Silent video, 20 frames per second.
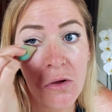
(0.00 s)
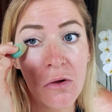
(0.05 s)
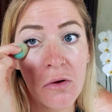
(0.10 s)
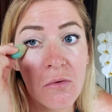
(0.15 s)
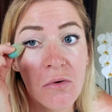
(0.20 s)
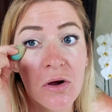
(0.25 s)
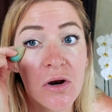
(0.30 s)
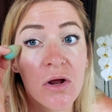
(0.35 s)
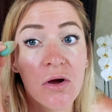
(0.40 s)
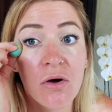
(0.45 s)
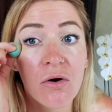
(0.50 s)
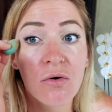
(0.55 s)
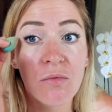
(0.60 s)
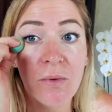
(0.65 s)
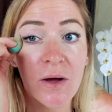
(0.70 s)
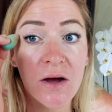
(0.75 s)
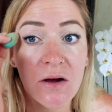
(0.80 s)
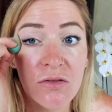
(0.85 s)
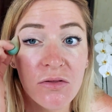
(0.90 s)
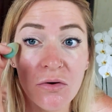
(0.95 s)
We're gonna go
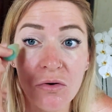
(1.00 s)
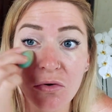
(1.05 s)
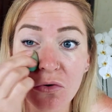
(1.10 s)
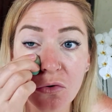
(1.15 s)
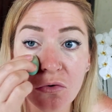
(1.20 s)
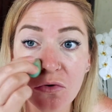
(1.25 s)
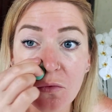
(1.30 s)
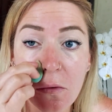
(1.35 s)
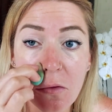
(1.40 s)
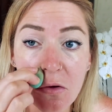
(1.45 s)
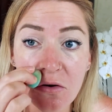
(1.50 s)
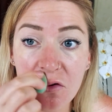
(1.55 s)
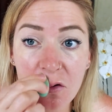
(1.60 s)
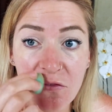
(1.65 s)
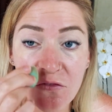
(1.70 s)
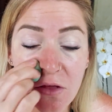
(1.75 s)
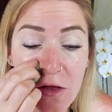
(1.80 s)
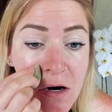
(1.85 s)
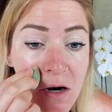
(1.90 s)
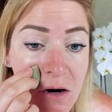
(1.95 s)
back through and do some other
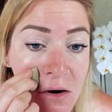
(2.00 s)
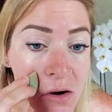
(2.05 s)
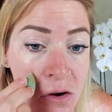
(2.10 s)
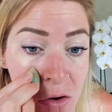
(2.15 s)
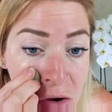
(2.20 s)
stuff later.